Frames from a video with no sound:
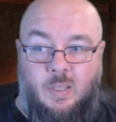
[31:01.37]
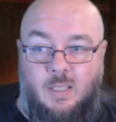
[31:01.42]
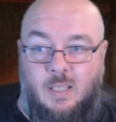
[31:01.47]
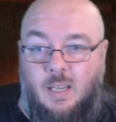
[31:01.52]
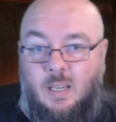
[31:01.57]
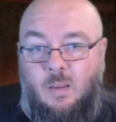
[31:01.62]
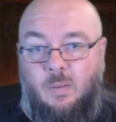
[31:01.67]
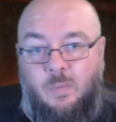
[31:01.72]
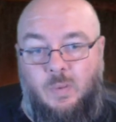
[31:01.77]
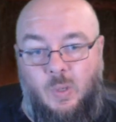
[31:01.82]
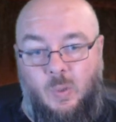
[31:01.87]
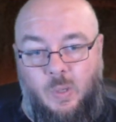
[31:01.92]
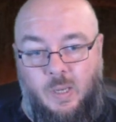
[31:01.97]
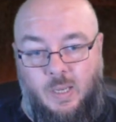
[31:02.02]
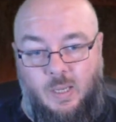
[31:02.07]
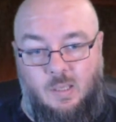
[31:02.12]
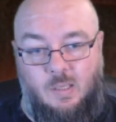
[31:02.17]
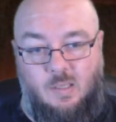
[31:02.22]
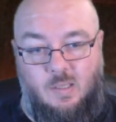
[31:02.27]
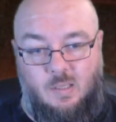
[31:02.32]
take a few
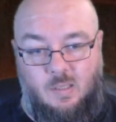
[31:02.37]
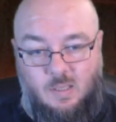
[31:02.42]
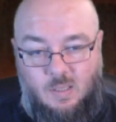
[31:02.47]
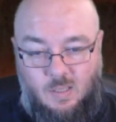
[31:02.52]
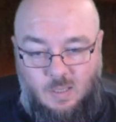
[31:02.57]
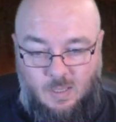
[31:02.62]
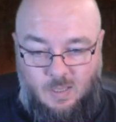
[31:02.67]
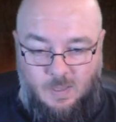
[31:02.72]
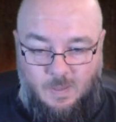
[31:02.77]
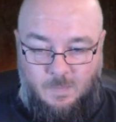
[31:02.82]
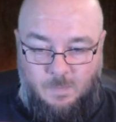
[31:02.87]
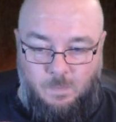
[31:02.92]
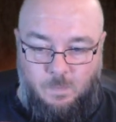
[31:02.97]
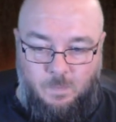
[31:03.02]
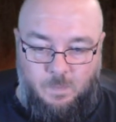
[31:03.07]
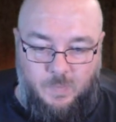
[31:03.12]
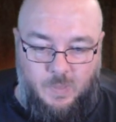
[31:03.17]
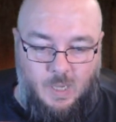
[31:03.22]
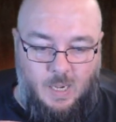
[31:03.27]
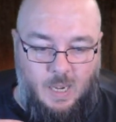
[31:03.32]
hits
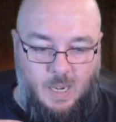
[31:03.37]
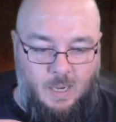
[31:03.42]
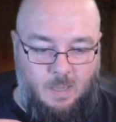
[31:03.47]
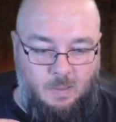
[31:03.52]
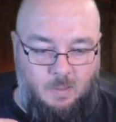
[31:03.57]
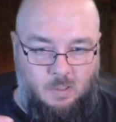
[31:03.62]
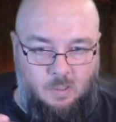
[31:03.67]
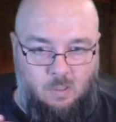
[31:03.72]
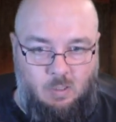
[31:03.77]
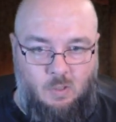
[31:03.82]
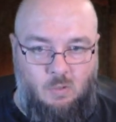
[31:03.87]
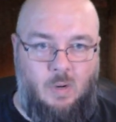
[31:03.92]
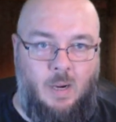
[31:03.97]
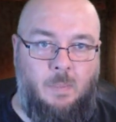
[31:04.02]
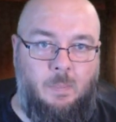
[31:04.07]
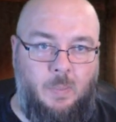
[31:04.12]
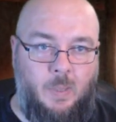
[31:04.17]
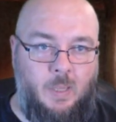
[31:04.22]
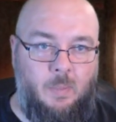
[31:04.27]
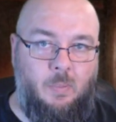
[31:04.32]
and
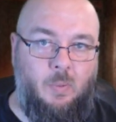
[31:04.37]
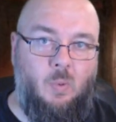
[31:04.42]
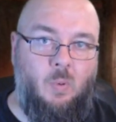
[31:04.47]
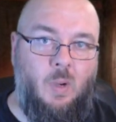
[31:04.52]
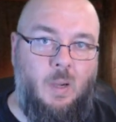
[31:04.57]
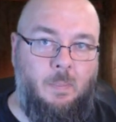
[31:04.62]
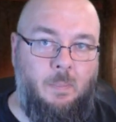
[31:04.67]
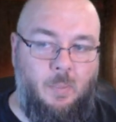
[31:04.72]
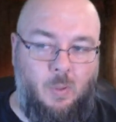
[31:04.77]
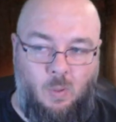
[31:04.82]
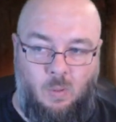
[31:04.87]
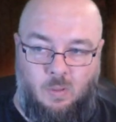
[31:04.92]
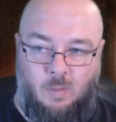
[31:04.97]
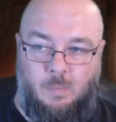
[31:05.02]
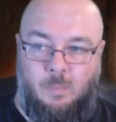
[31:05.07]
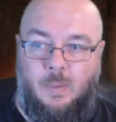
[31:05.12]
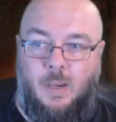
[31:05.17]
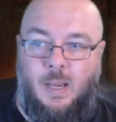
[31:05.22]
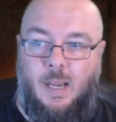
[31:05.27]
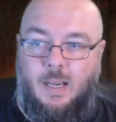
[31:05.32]
grab people and pull
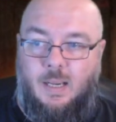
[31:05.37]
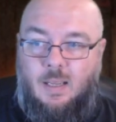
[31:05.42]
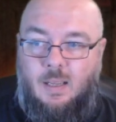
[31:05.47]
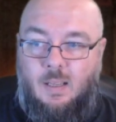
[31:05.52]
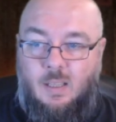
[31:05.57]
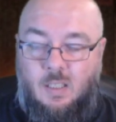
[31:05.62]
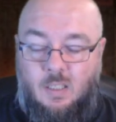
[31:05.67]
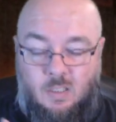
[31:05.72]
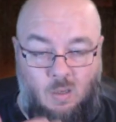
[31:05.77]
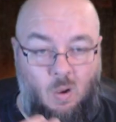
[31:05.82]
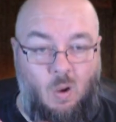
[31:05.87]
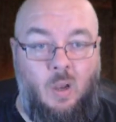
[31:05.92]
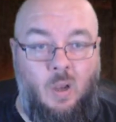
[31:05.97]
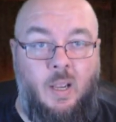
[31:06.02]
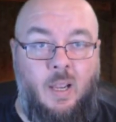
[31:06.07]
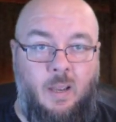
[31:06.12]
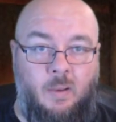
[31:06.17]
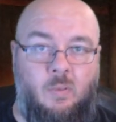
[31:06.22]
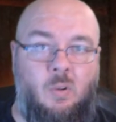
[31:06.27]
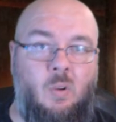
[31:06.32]
them back. So I
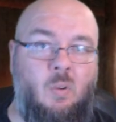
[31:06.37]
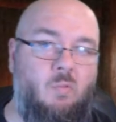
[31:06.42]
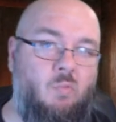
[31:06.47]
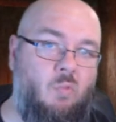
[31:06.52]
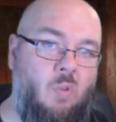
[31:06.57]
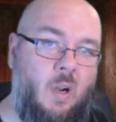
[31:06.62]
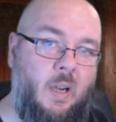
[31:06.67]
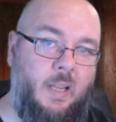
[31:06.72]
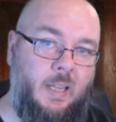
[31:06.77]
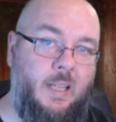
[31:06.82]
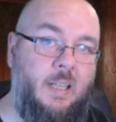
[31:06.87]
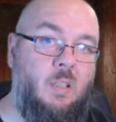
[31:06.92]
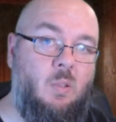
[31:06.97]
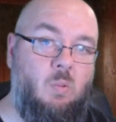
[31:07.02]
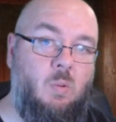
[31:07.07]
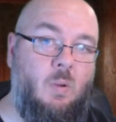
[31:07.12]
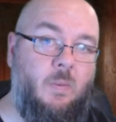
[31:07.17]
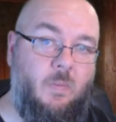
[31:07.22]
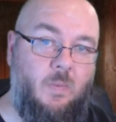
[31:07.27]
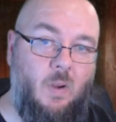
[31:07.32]
have gone running
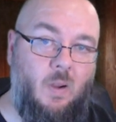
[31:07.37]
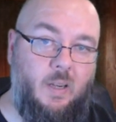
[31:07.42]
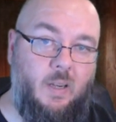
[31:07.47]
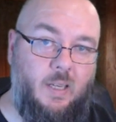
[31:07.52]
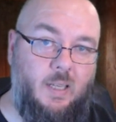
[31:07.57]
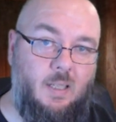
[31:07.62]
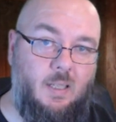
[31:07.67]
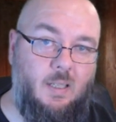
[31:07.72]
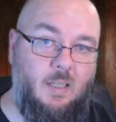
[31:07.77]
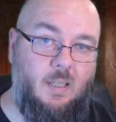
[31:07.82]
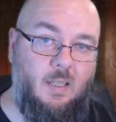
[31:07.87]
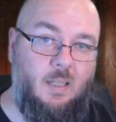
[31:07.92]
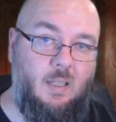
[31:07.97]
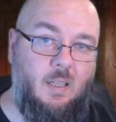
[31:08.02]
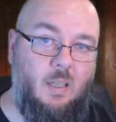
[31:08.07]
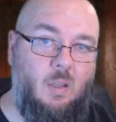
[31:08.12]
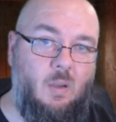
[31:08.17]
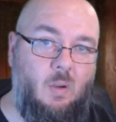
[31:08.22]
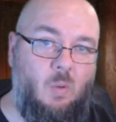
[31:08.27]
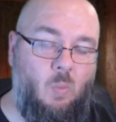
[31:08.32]
into a fight
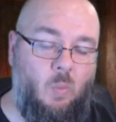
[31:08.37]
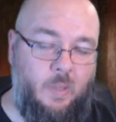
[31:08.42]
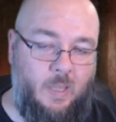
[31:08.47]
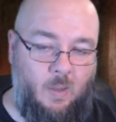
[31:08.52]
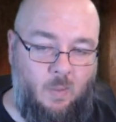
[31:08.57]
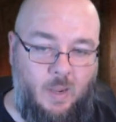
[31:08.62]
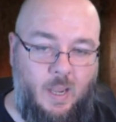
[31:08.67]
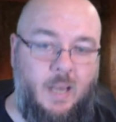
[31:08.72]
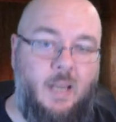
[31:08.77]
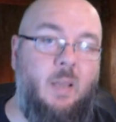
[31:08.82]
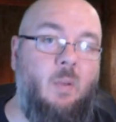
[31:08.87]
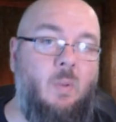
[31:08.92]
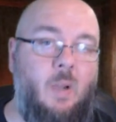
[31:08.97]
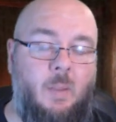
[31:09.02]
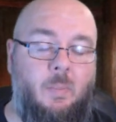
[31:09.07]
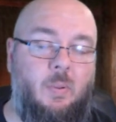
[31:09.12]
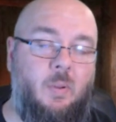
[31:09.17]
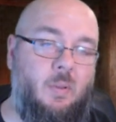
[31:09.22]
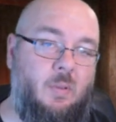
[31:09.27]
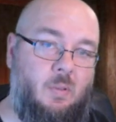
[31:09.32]
without any
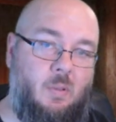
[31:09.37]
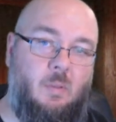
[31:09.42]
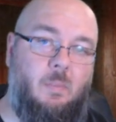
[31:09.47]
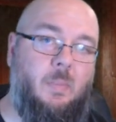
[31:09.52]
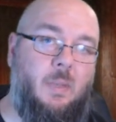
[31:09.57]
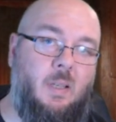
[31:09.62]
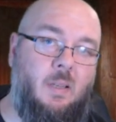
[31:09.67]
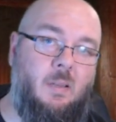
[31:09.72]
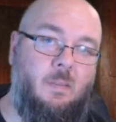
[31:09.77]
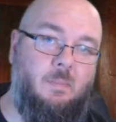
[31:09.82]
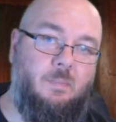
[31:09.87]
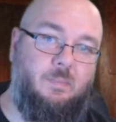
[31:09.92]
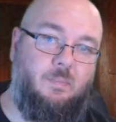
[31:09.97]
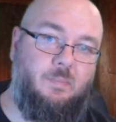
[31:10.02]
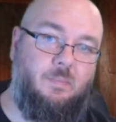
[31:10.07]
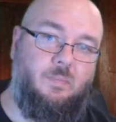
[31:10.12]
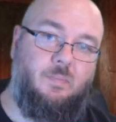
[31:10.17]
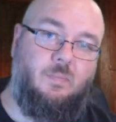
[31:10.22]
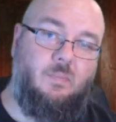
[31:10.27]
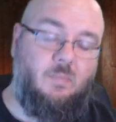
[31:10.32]
weapons on me
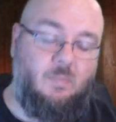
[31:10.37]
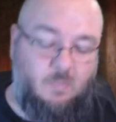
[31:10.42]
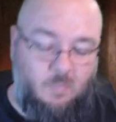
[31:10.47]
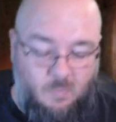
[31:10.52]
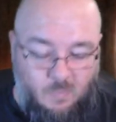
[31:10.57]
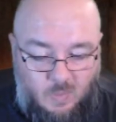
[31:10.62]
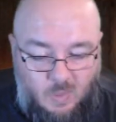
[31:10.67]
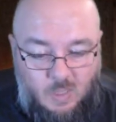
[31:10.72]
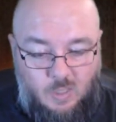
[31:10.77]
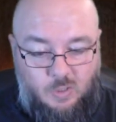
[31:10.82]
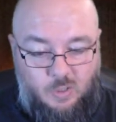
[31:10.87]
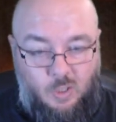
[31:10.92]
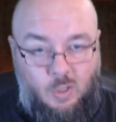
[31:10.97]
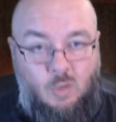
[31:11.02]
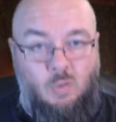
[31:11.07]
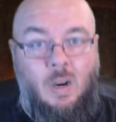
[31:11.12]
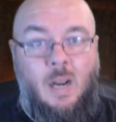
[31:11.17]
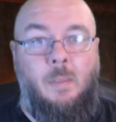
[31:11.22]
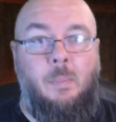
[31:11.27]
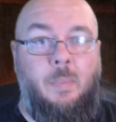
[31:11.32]
to
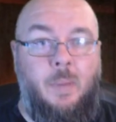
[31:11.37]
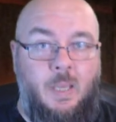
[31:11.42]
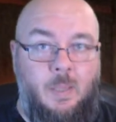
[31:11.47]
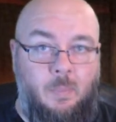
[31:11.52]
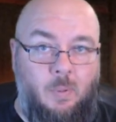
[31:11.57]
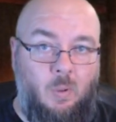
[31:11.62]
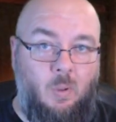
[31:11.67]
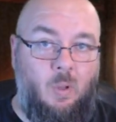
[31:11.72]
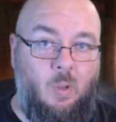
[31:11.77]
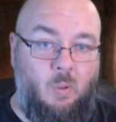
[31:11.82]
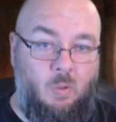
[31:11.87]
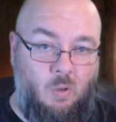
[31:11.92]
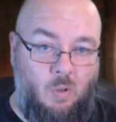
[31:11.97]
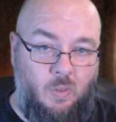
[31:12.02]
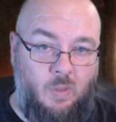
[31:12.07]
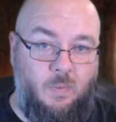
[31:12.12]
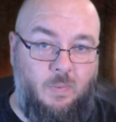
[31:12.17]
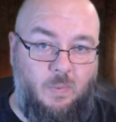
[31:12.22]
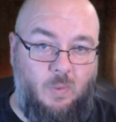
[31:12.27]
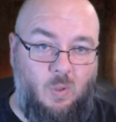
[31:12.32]
grab people who are on
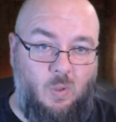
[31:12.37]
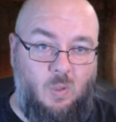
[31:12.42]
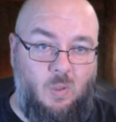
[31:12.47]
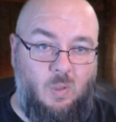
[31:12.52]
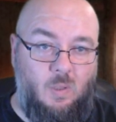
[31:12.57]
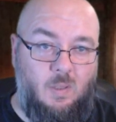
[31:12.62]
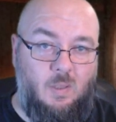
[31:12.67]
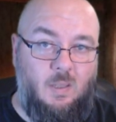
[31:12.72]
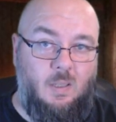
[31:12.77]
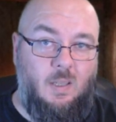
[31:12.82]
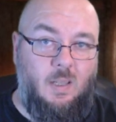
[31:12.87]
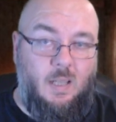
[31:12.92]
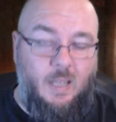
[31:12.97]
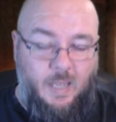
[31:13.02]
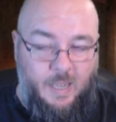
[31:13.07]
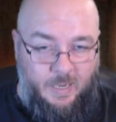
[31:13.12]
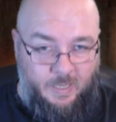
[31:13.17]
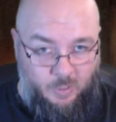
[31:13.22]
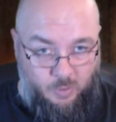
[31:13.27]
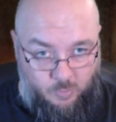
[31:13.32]
the floor
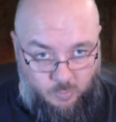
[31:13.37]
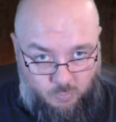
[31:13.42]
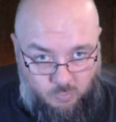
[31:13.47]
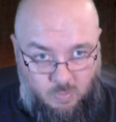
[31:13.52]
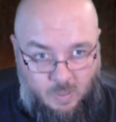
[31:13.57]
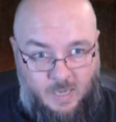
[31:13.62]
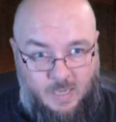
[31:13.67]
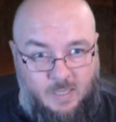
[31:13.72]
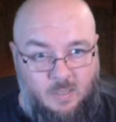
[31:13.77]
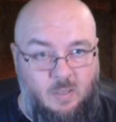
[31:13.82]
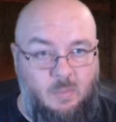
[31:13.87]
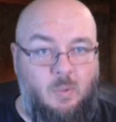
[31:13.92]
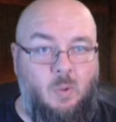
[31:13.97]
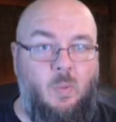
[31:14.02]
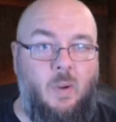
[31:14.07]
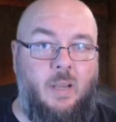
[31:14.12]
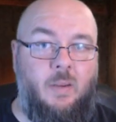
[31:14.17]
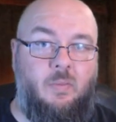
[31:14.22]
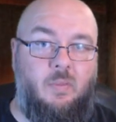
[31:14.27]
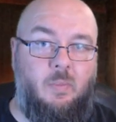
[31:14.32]
and drag them
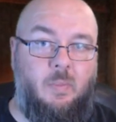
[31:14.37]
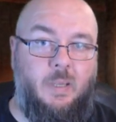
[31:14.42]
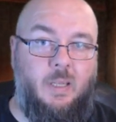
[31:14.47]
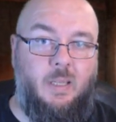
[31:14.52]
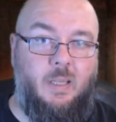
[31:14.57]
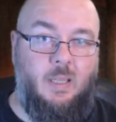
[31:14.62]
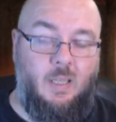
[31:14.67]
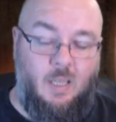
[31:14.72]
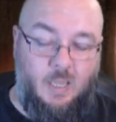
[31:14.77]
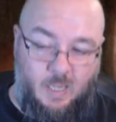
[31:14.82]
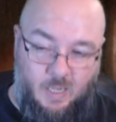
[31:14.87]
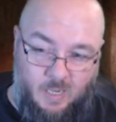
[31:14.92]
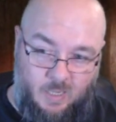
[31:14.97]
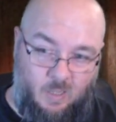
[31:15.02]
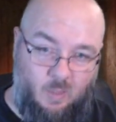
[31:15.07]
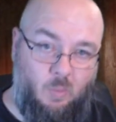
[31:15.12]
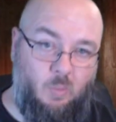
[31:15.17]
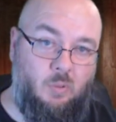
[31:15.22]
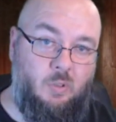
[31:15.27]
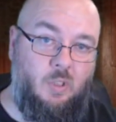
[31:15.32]
away from it. And
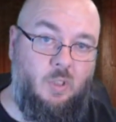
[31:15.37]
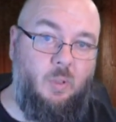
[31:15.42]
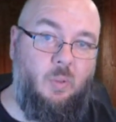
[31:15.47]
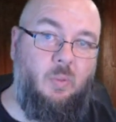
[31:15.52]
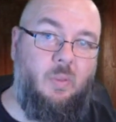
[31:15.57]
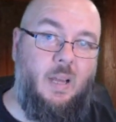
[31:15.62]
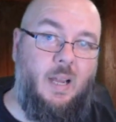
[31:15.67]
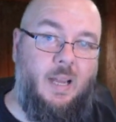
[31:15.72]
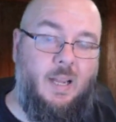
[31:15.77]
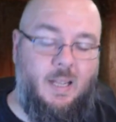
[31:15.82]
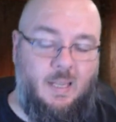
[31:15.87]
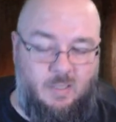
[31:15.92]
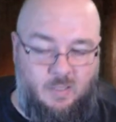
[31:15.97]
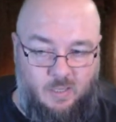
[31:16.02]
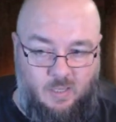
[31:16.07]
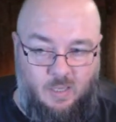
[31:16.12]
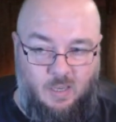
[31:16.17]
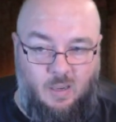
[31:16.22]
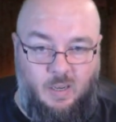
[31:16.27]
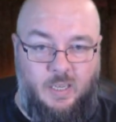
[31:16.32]
I will do that as
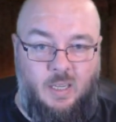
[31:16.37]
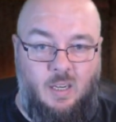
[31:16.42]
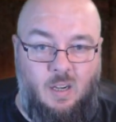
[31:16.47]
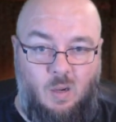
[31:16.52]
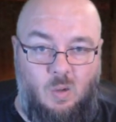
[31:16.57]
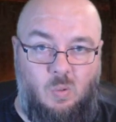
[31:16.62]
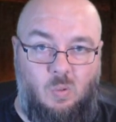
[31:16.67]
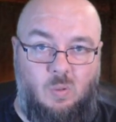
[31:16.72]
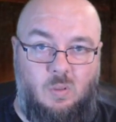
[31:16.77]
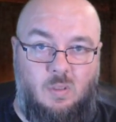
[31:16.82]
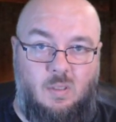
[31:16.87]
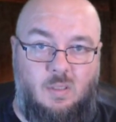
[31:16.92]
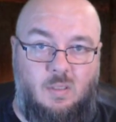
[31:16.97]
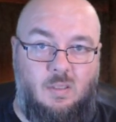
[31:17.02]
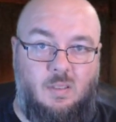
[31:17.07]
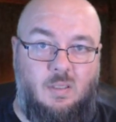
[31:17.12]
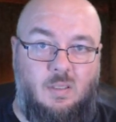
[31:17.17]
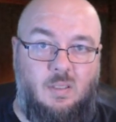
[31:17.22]
the line holds,